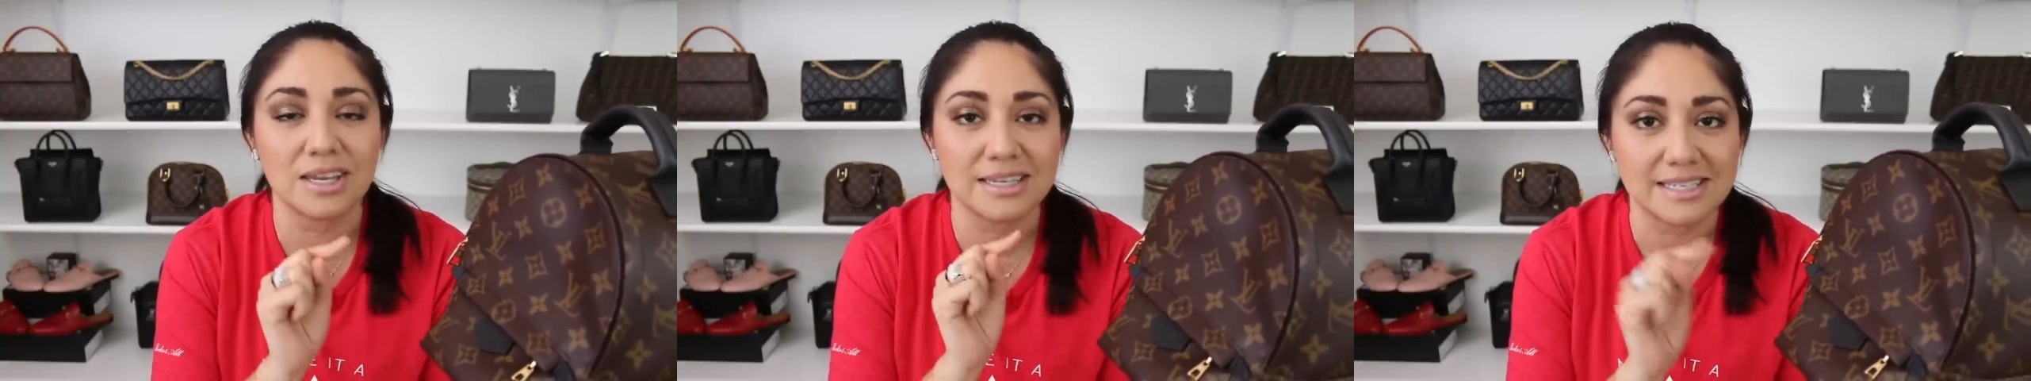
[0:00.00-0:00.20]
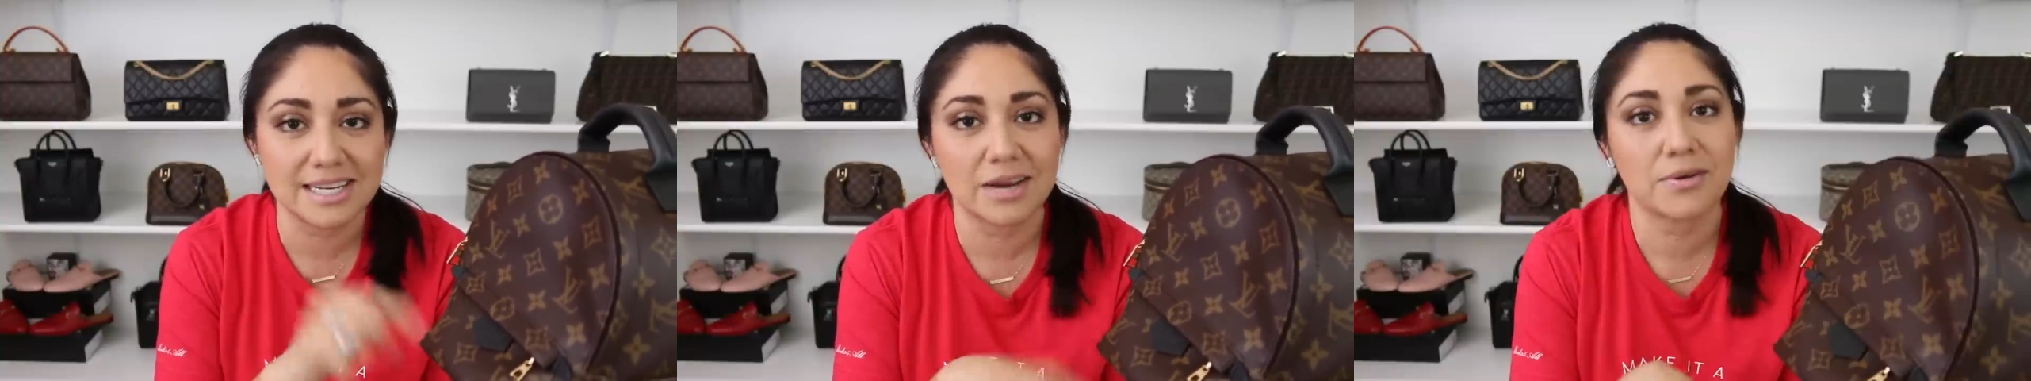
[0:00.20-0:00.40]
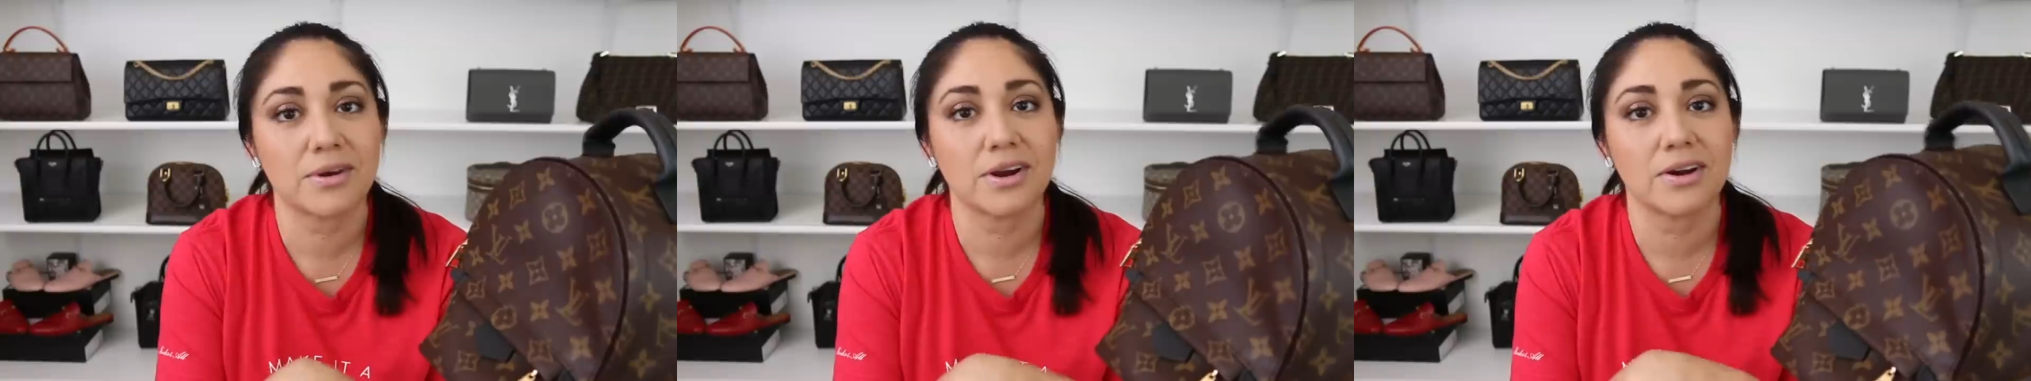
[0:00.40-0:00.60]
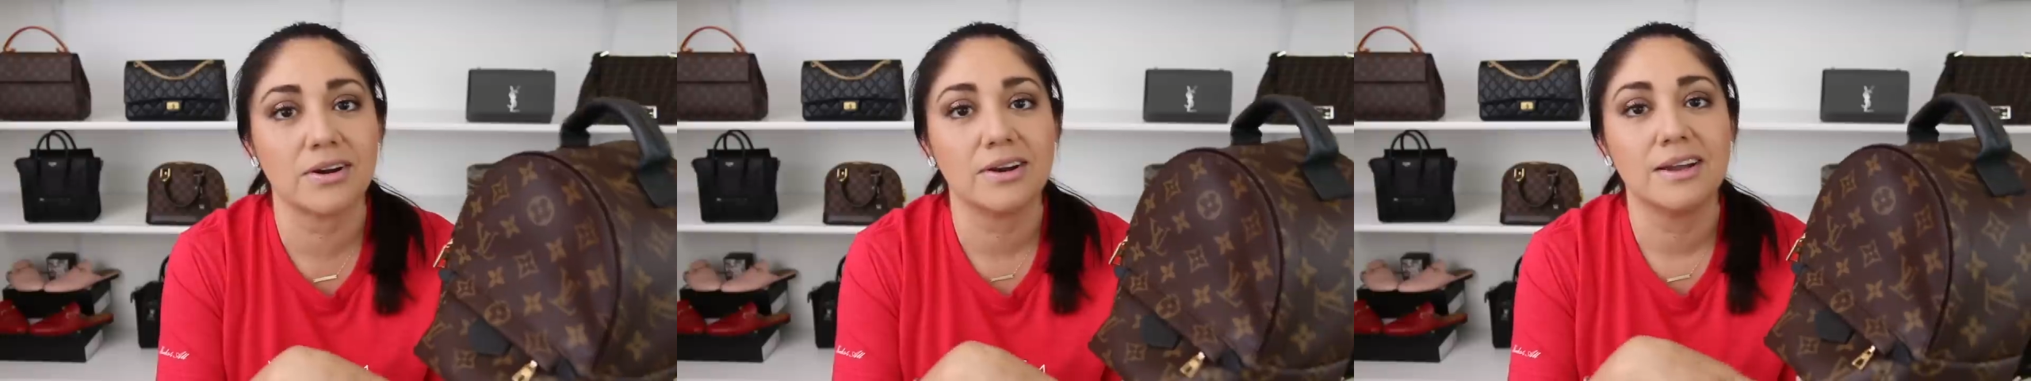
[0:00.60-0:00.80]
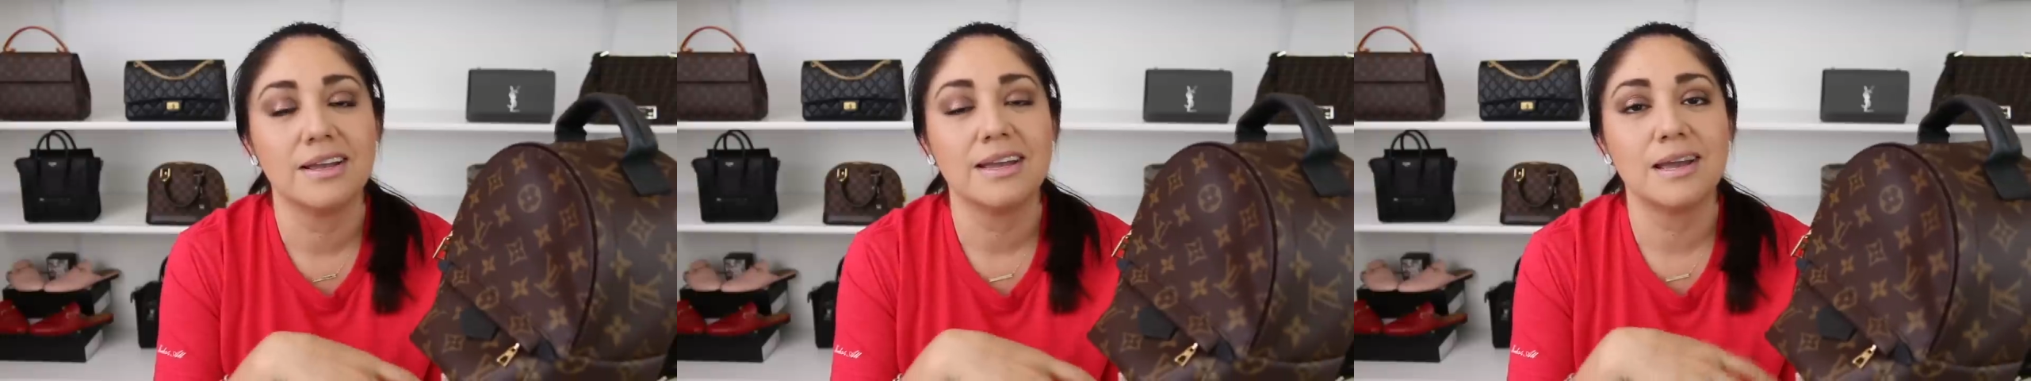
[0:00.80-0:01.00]

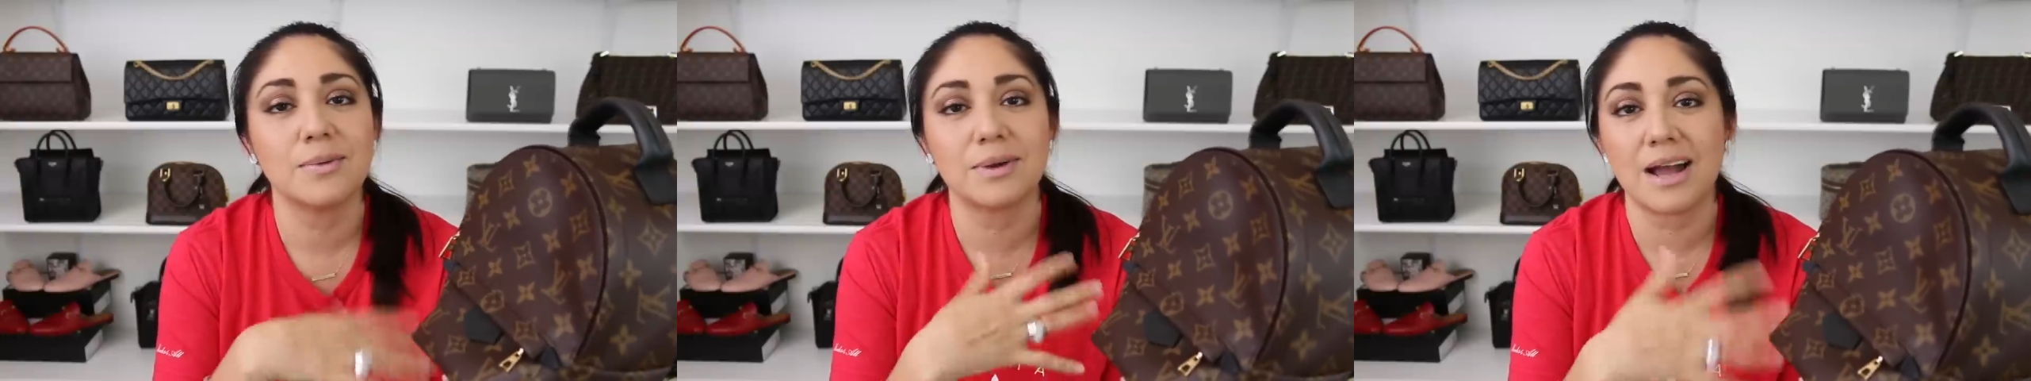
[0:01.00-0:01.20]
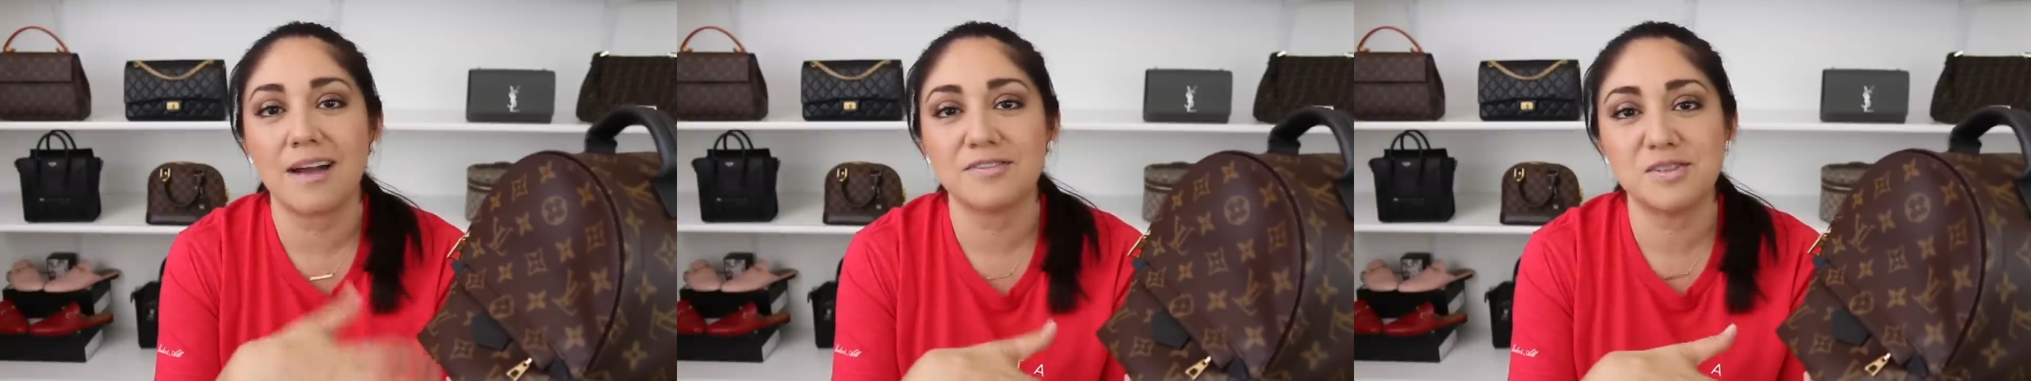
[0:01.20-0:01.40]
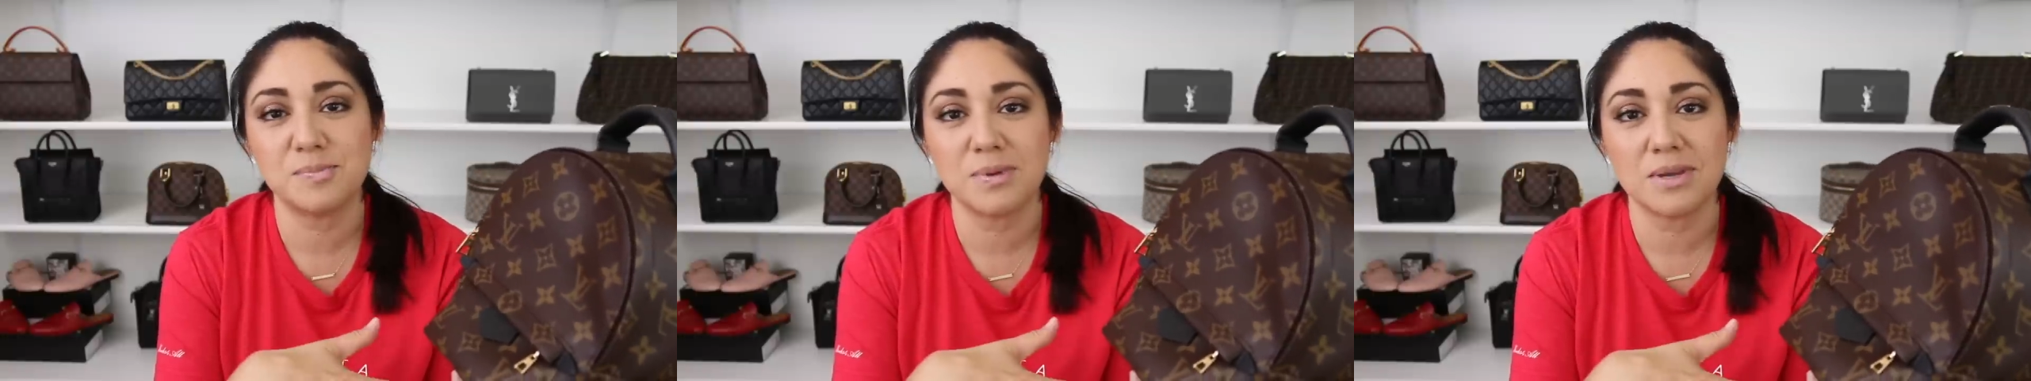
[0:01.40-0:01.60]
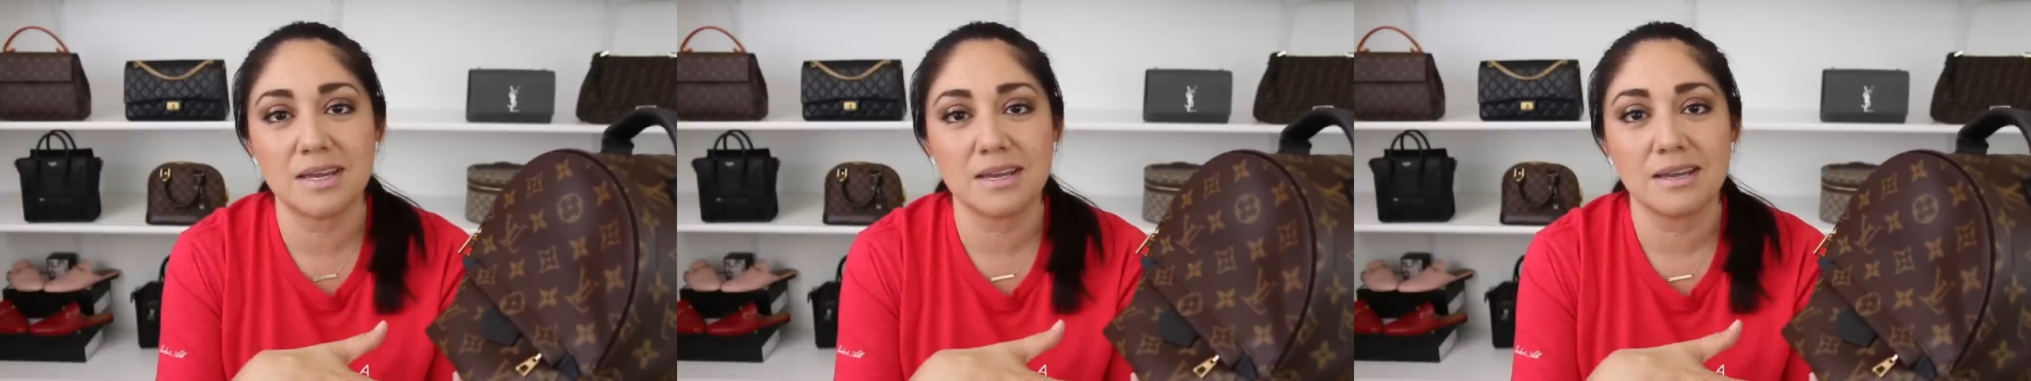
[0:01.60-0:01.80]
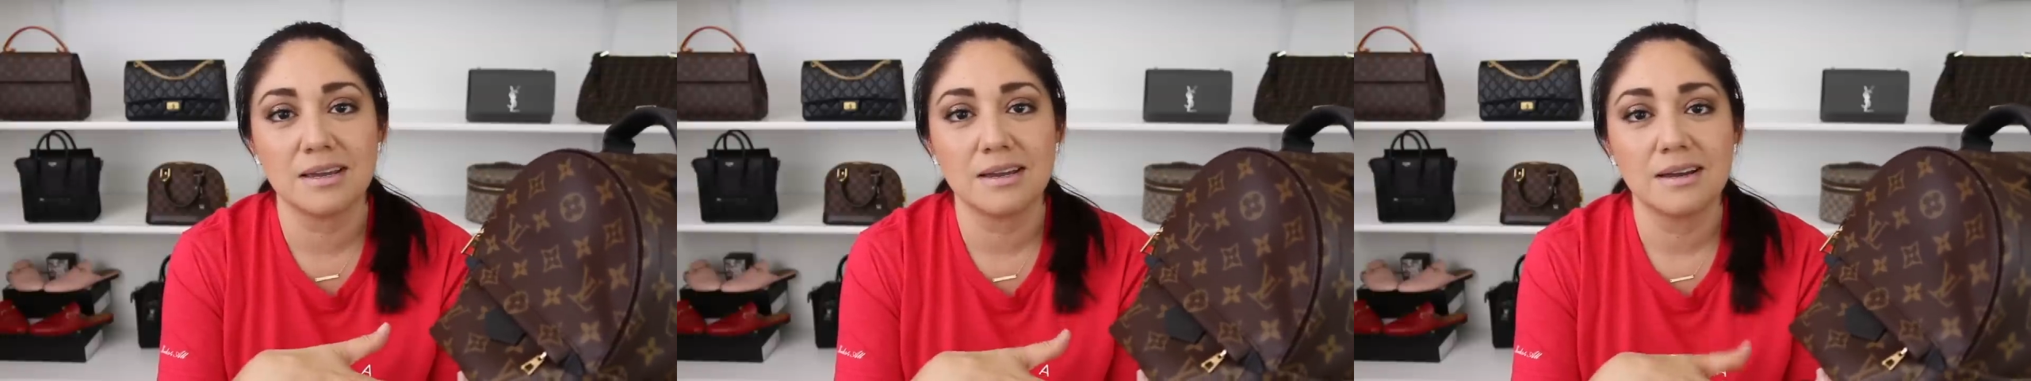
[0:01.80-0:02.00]
interior, it would have to
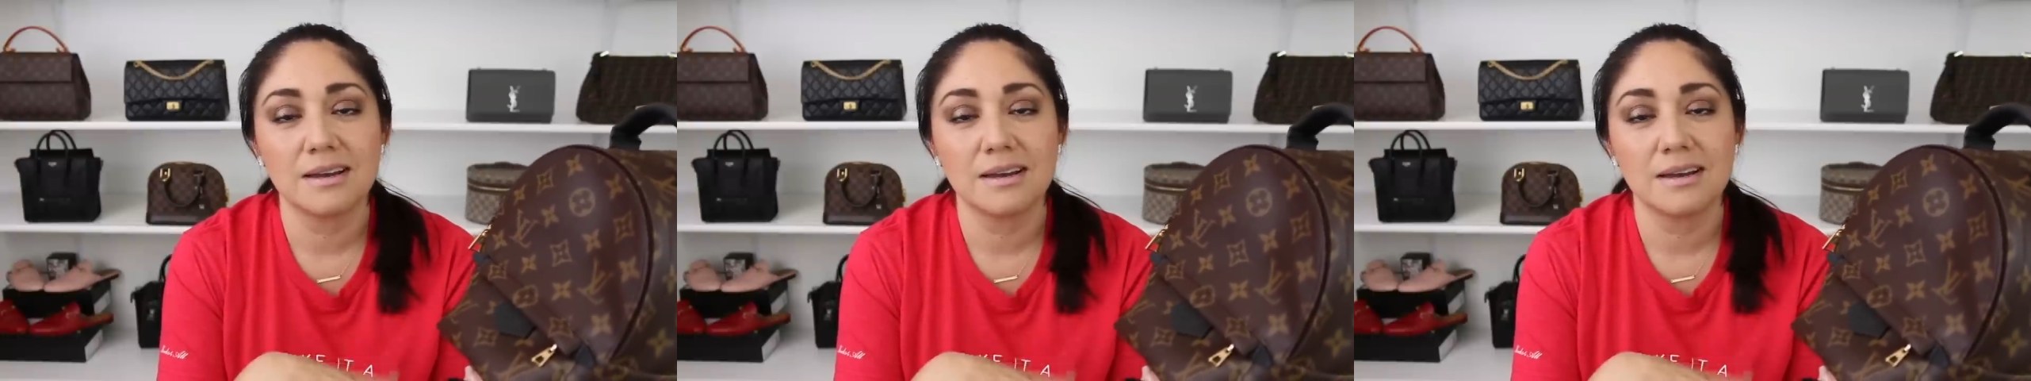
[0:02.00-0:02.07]
be